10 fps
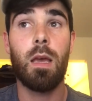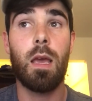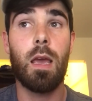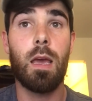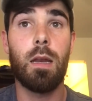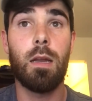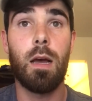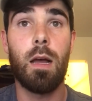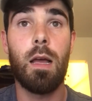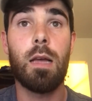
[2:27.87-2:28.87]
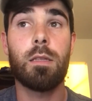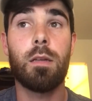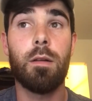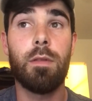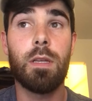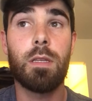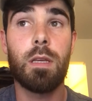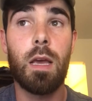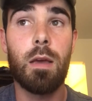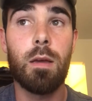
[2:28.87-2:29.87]
And S.
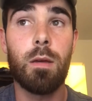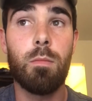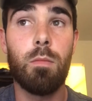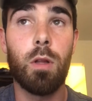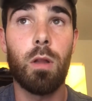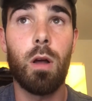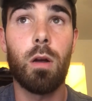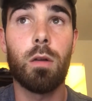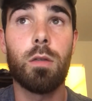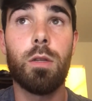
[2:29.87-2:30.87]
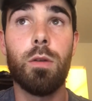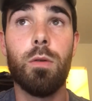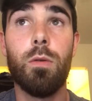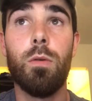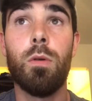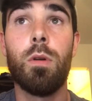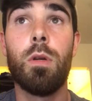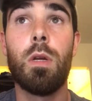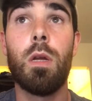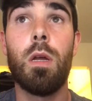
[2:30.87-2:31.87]
cerevisiae belong to
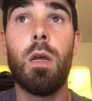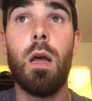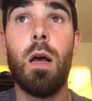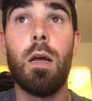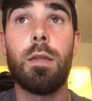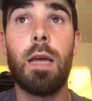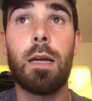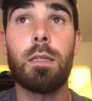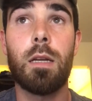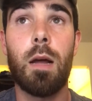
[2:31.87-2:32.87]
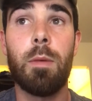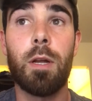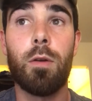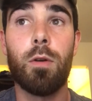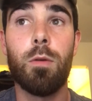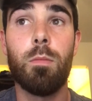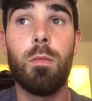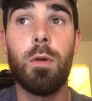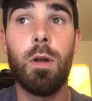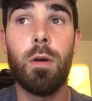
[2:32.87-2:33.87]
a taxonomic group
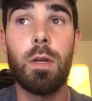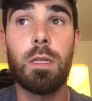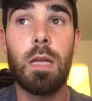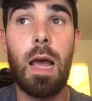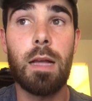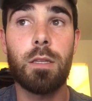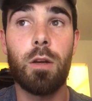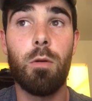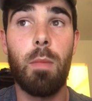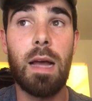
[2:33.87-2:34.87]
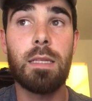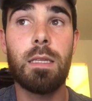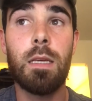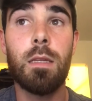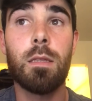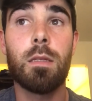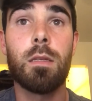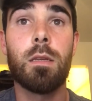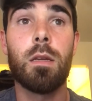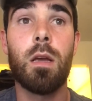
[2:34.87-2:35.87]
known as
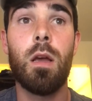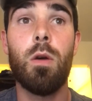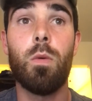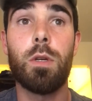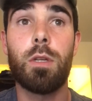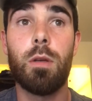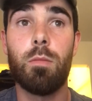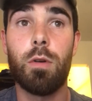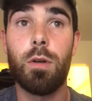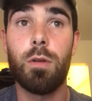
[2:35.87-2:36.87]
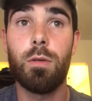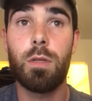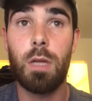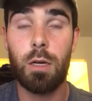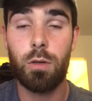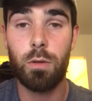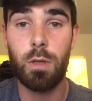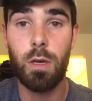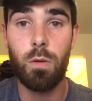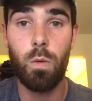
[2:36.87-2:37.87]
ascomycetes, which can produce
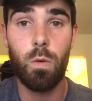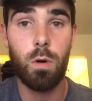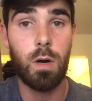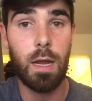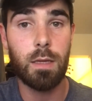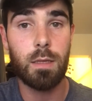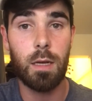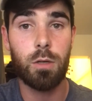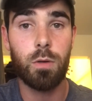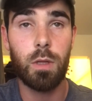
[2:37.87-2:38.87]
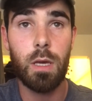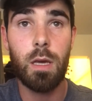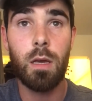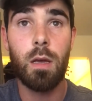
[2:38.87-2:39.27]
sexually or asexually,